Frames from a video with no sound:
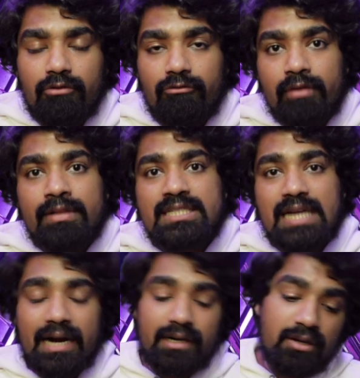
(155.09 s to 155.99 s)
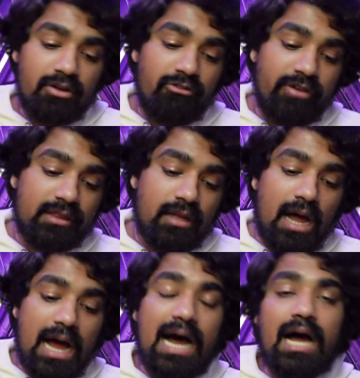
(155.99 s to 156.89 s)
We will start with
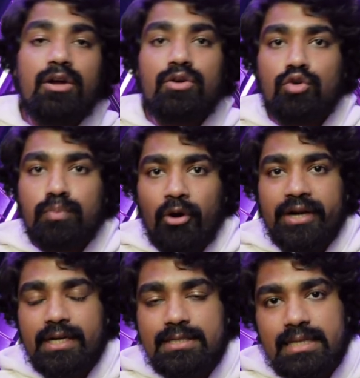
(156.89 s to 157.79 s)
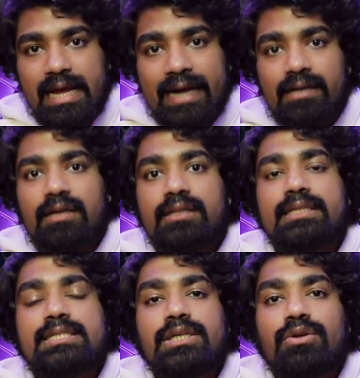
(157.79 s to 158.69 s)
our 2 pointers at
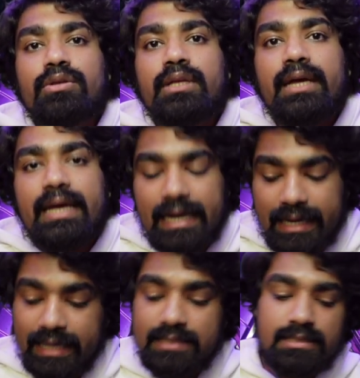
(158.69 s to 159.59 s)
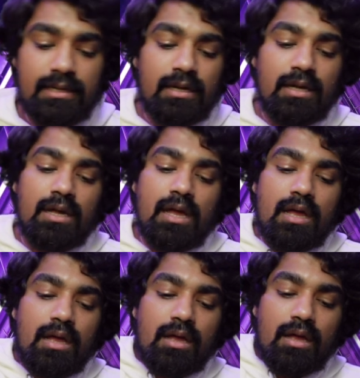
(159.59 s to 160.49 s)
the 0th index.
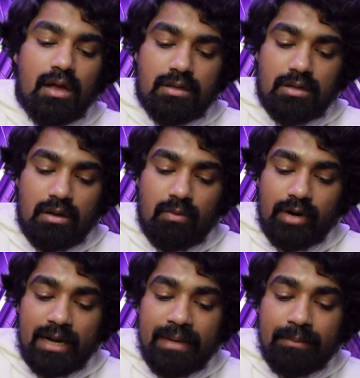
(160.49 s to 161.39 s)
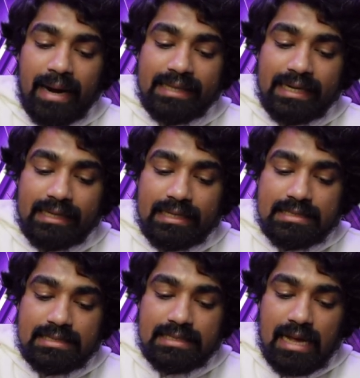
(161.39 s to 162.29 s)
What I mean by that
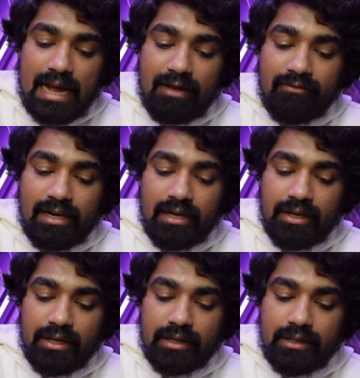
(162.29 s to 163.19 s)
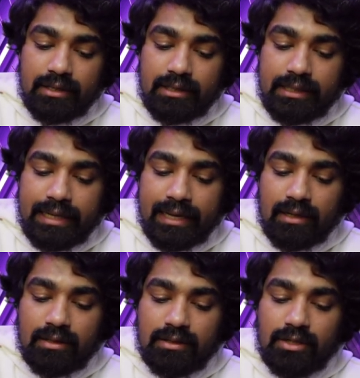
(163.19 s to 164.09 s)
is I will
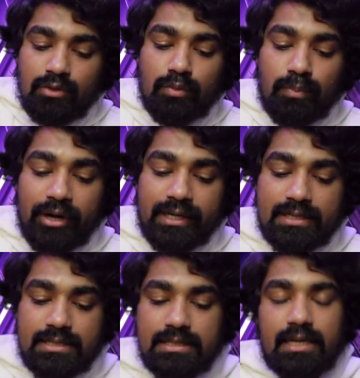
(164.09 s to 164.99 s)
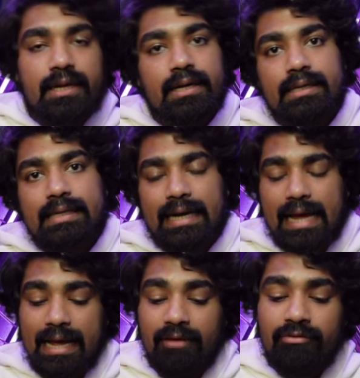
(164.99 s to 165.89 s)
take the 2 pointers that I
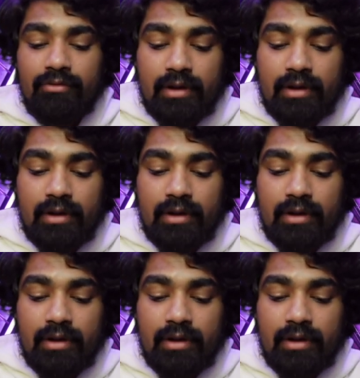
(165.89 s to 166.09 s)
have,